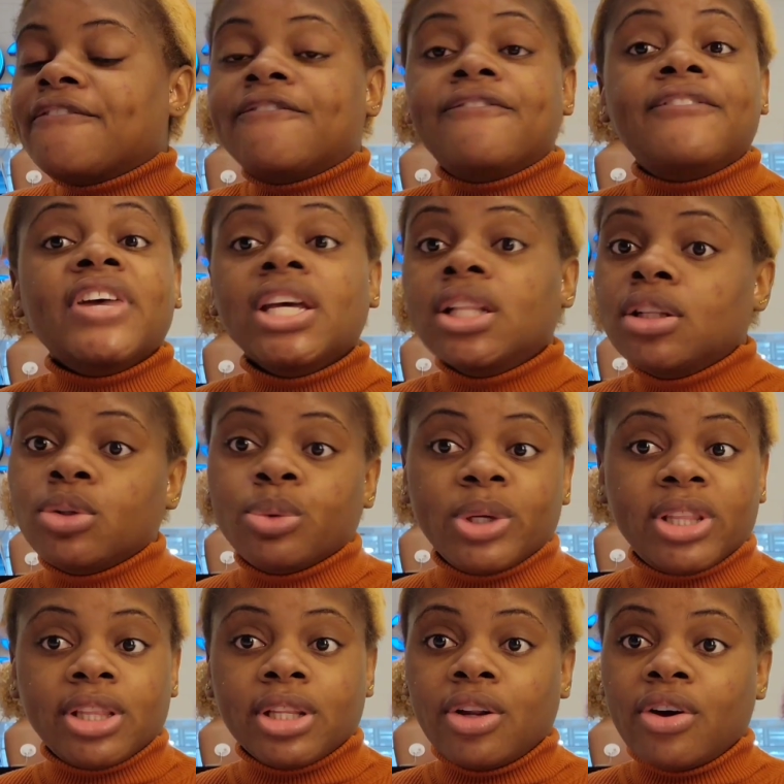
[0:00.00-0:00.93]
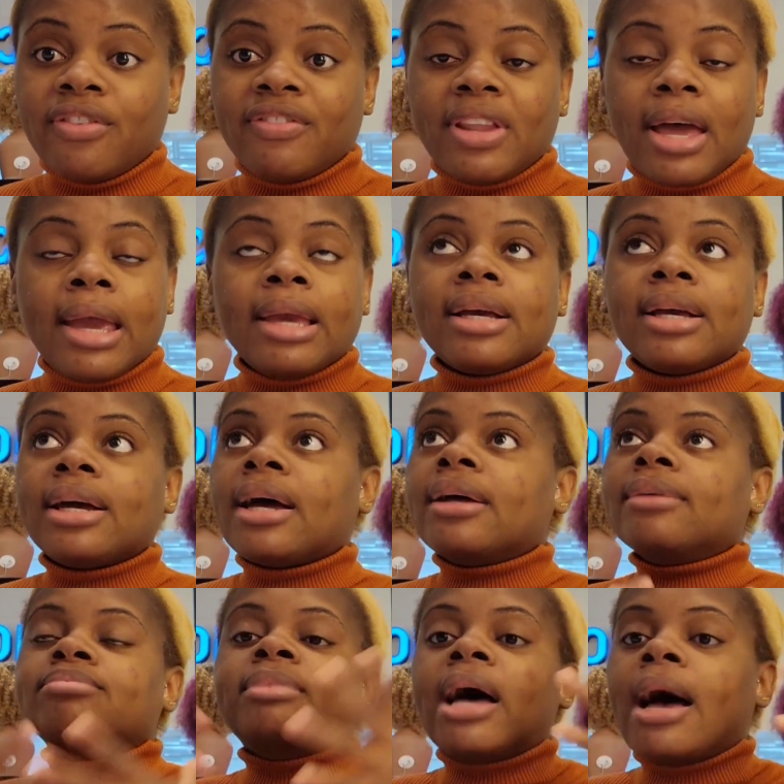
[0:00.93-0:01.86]
filled with love. Like,
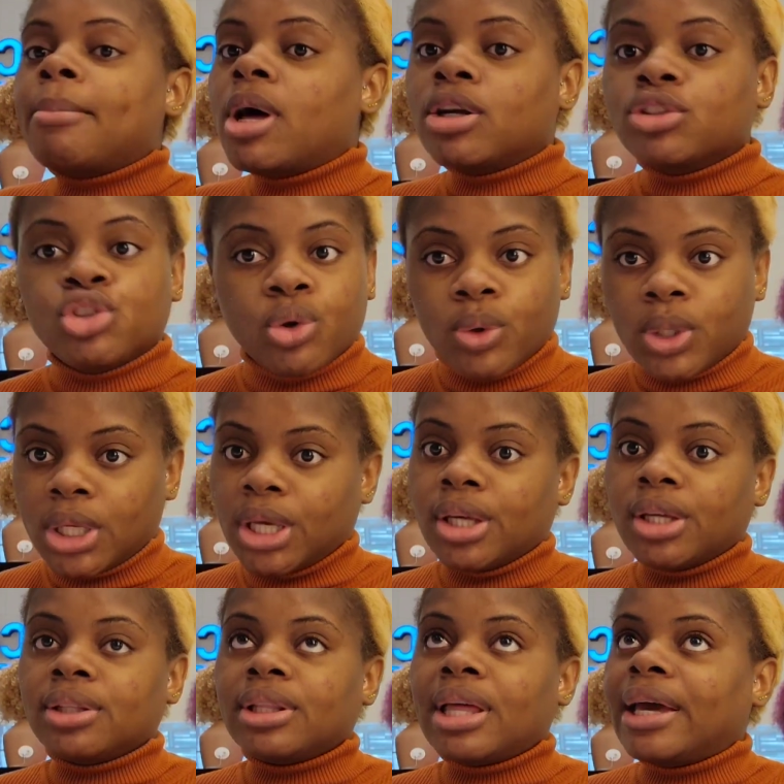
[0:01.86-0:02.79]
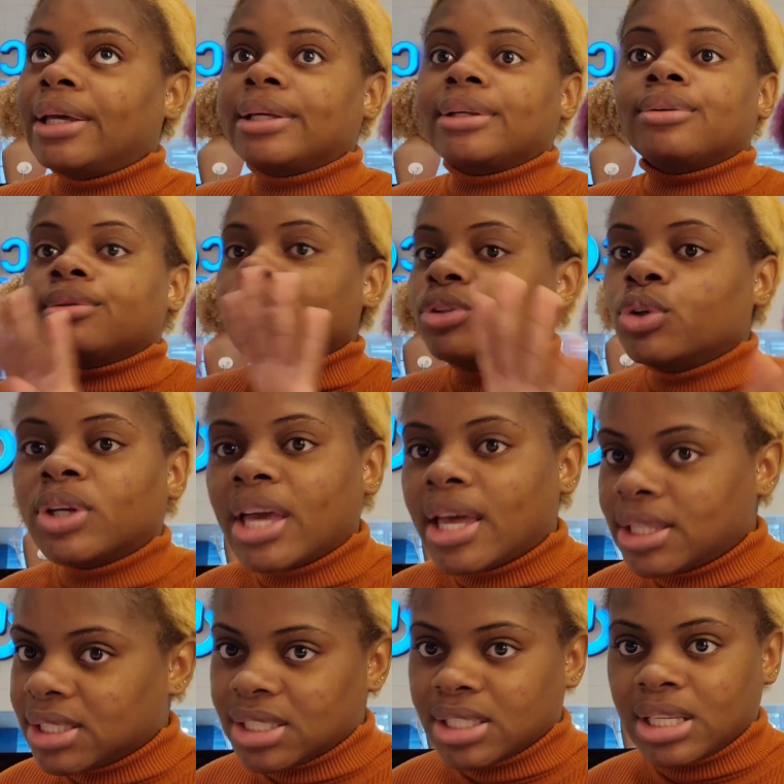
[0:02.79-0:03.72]
I'm not joking, like you
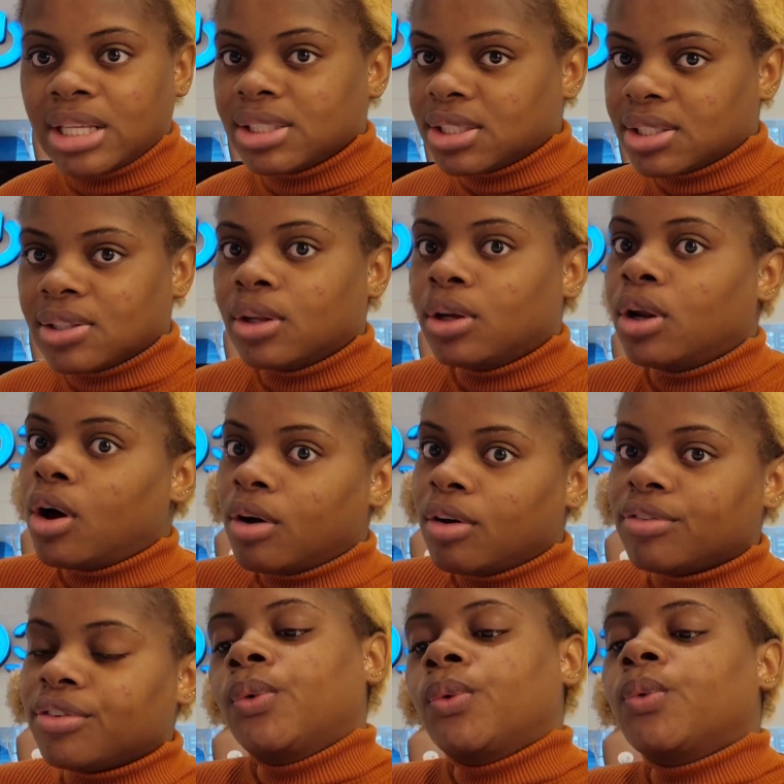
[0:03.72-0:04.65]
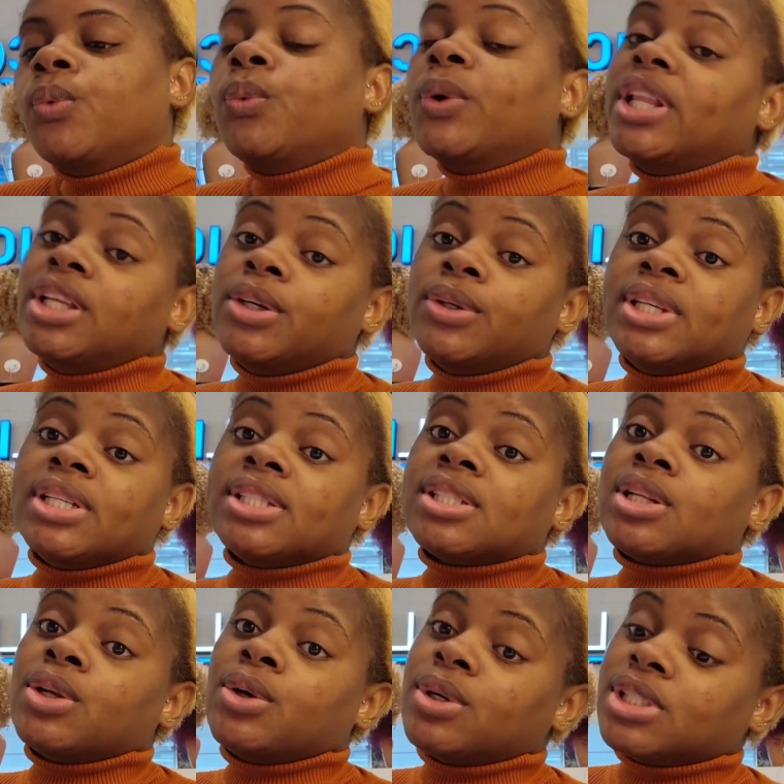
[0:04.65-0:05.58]
can sense the love. Will you
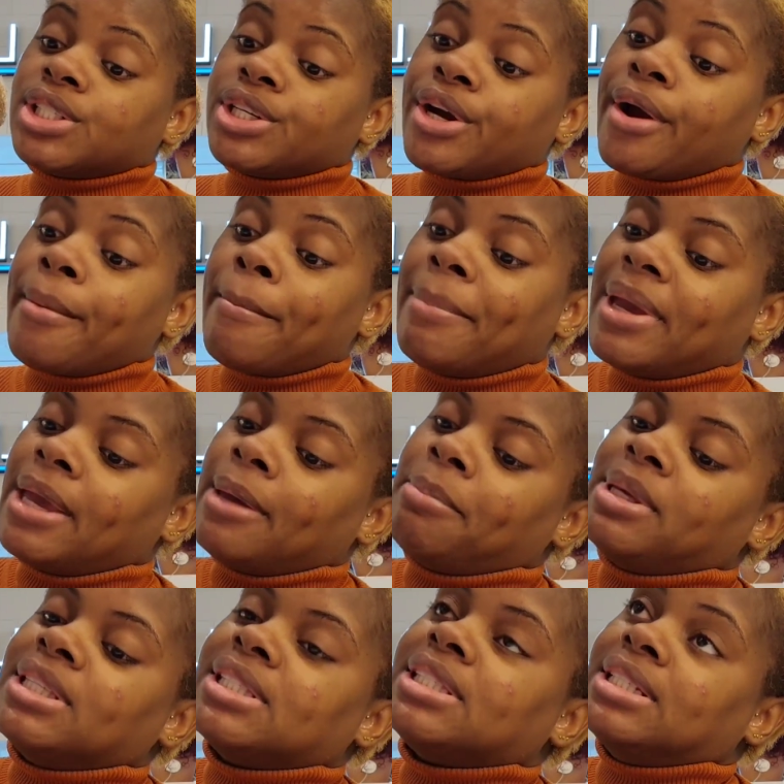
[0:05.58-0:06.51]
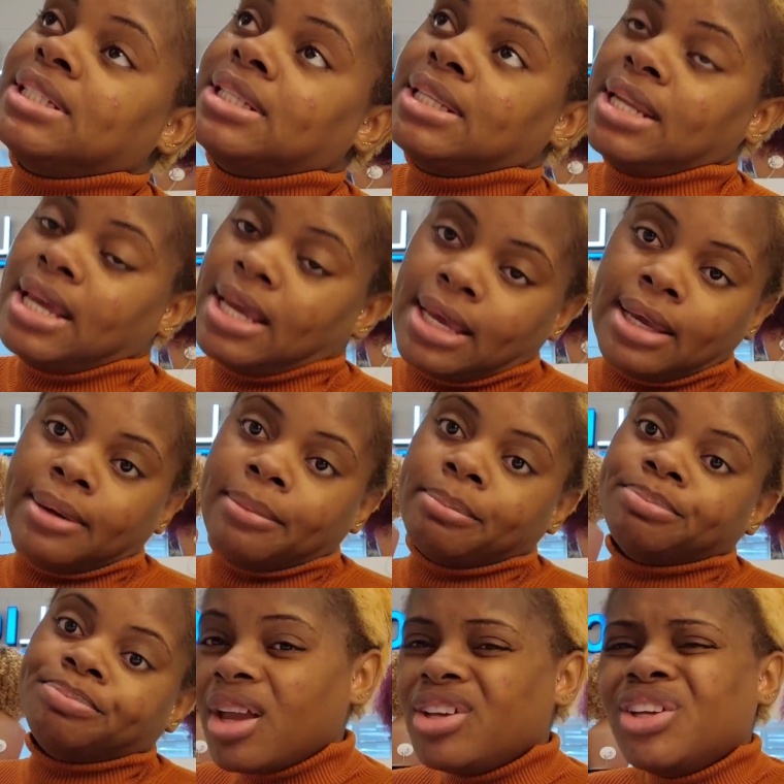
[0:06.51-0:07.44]
disclose your baby's name?
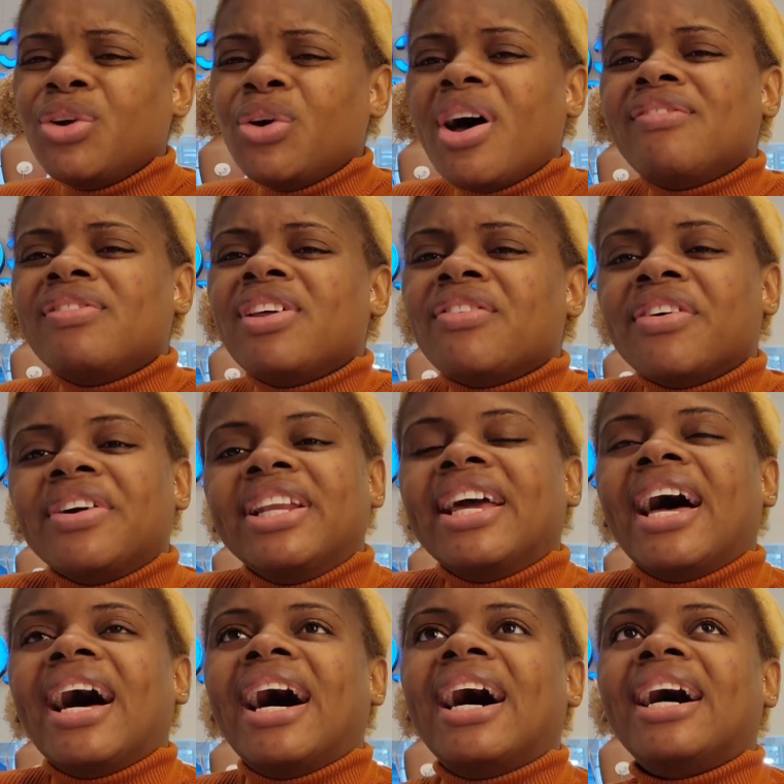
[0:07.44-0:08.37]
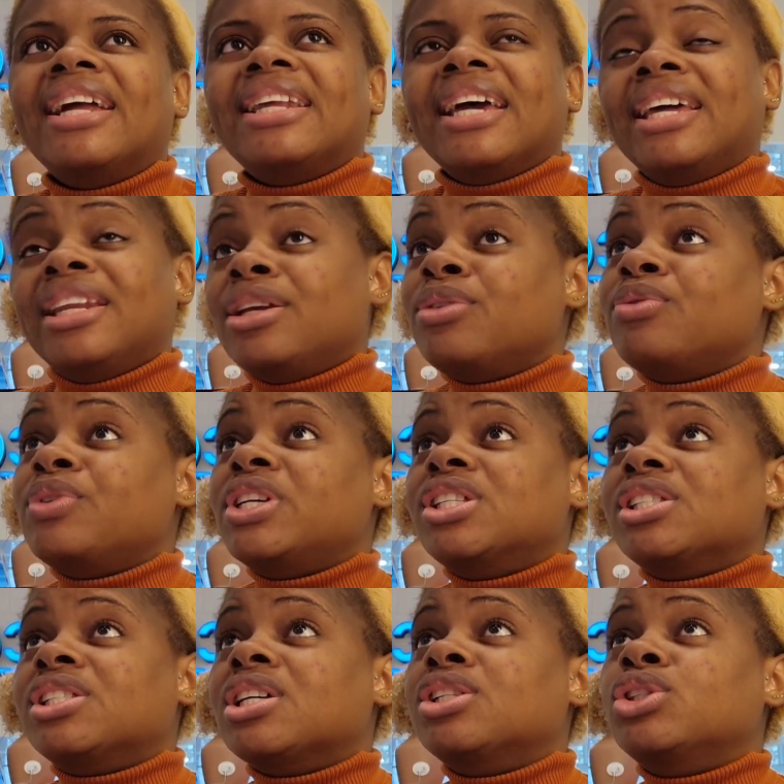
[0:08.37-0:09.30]
I've never really had any
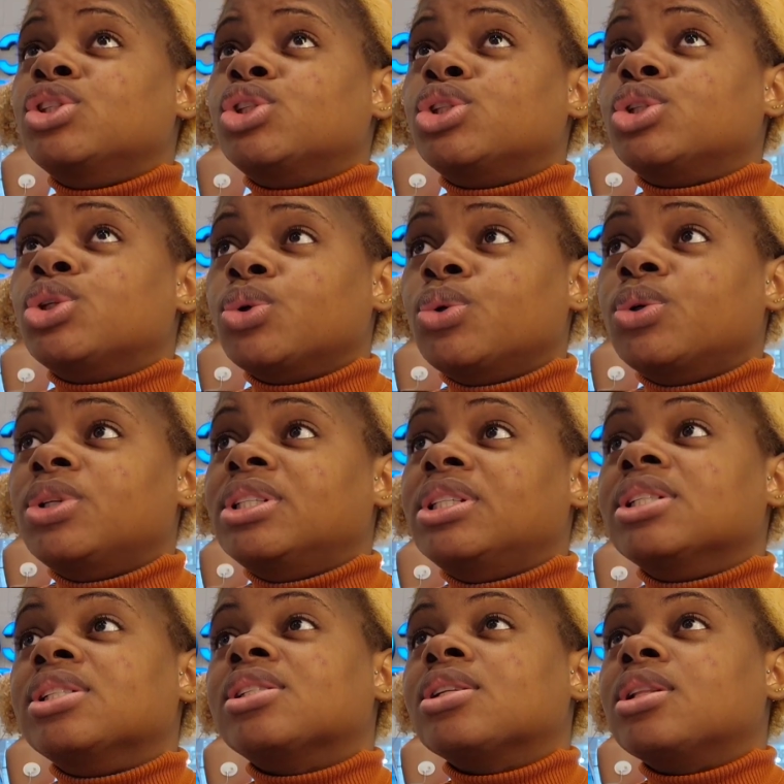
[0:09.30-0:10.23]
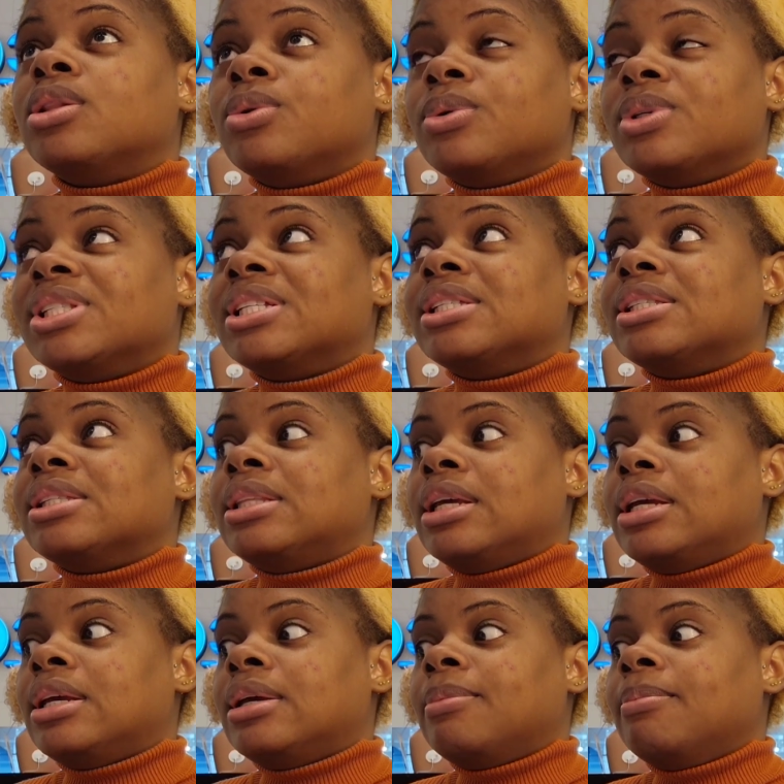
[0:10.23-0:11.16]
reason to disclose his
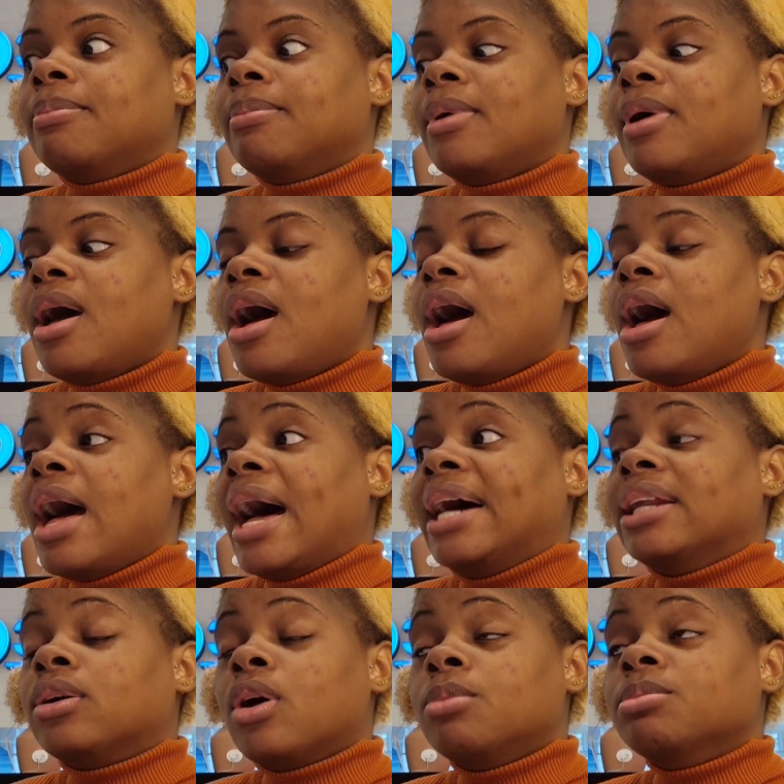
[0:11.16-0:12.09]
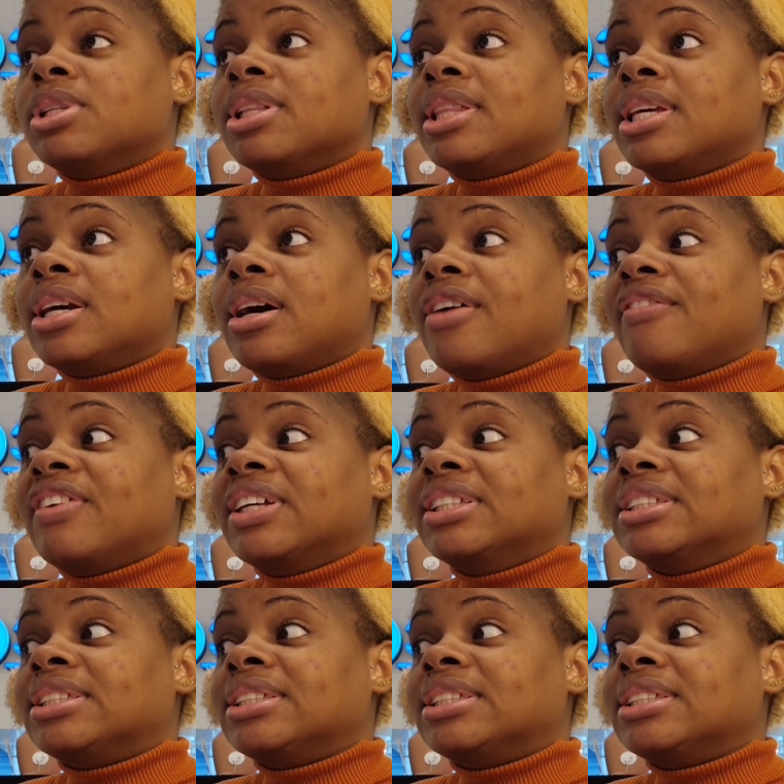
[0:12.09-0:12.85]
name, and come to think of it,